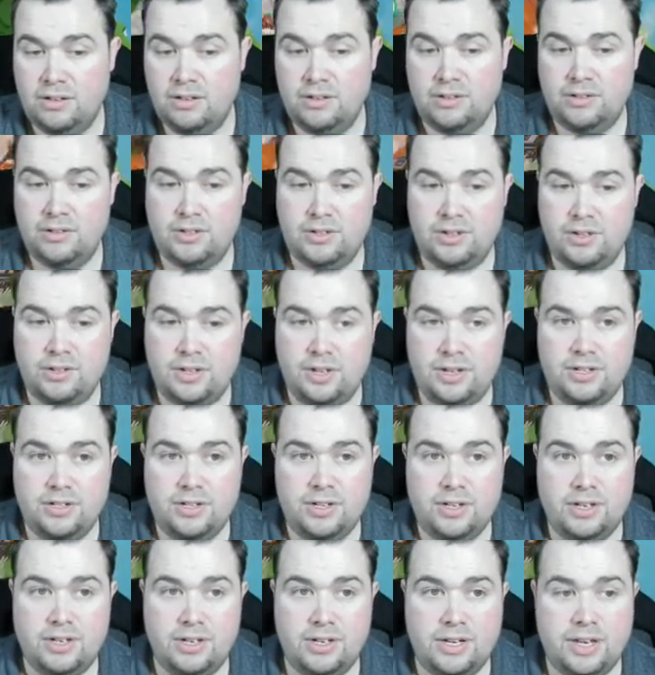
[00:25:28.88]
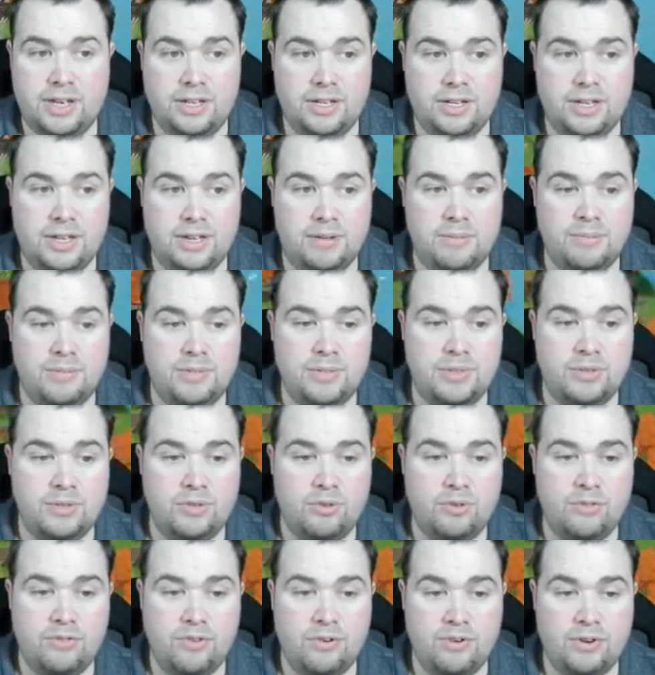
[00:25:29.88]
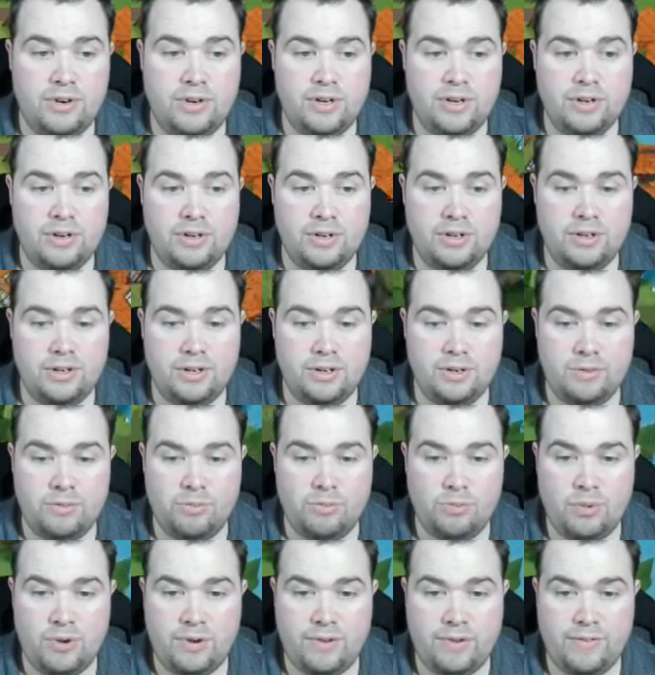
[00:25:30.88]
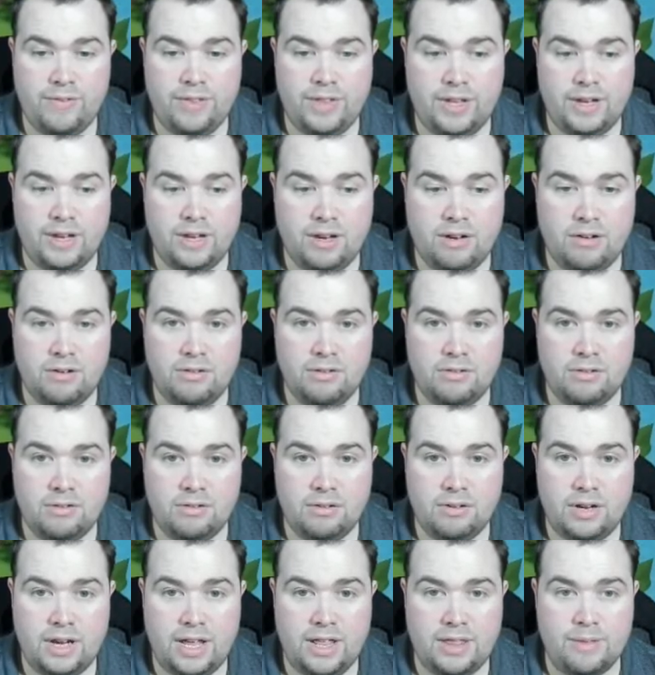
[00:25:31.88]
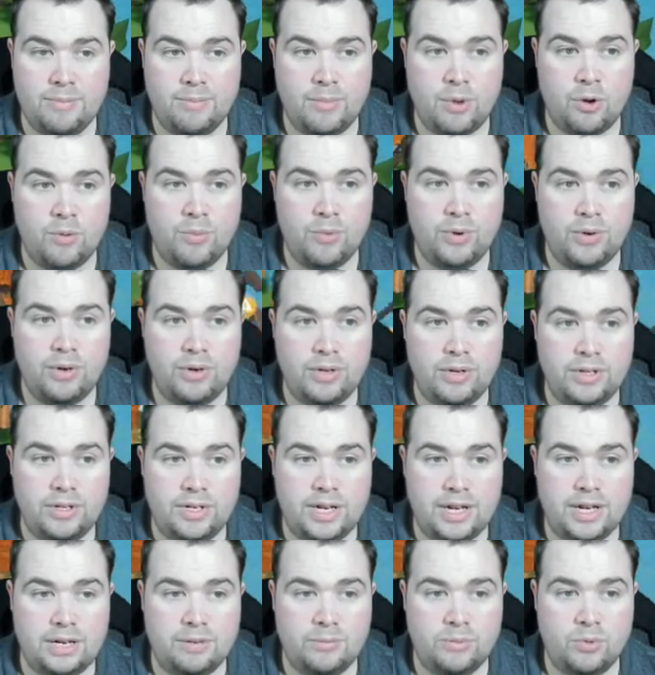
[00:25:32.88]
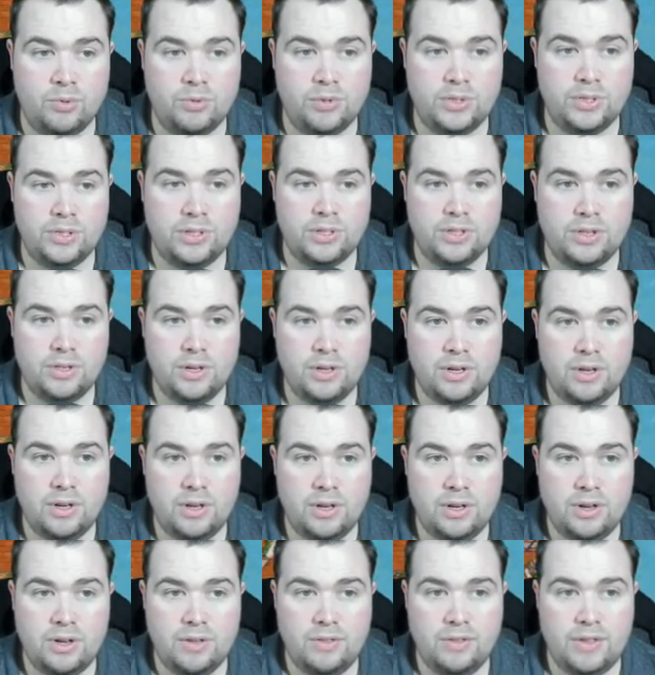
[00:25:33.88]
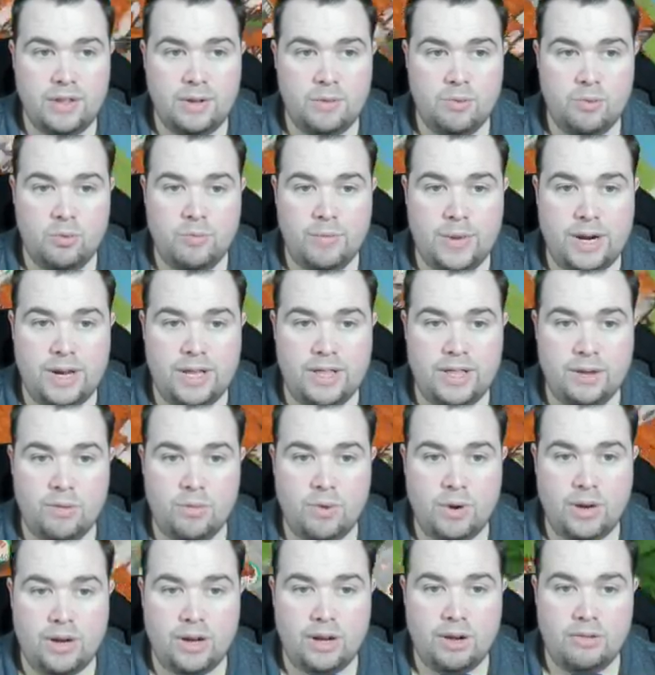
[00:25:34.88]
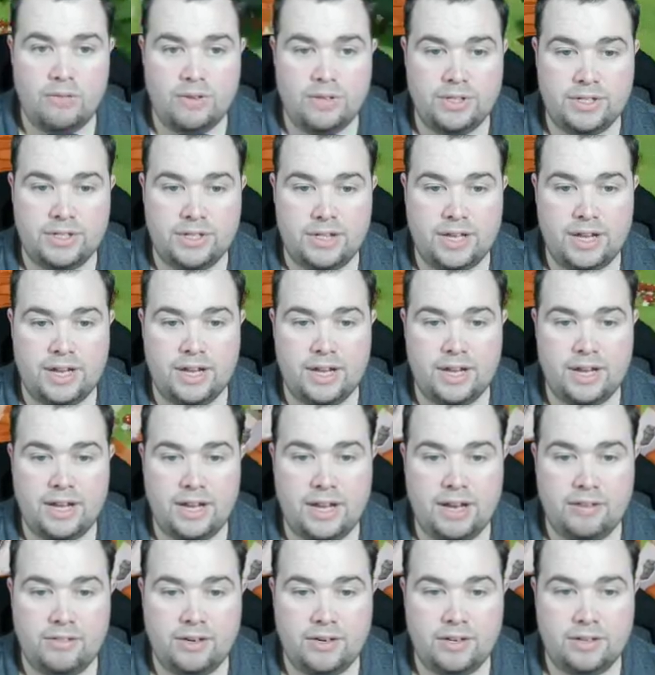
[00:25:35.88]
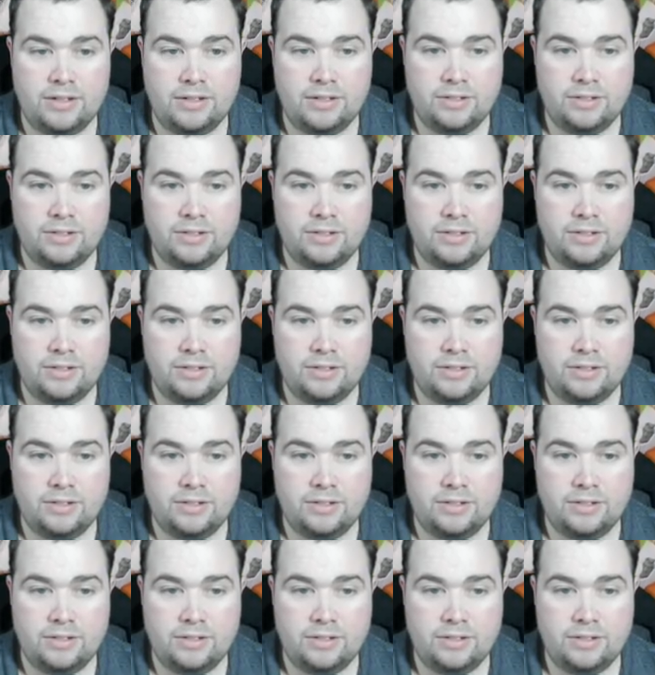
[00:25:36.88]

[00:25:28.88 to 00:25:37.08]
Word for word: So that's going to get them. You'll find that wherever they are at the moment, the animals, they will make their way over to that area.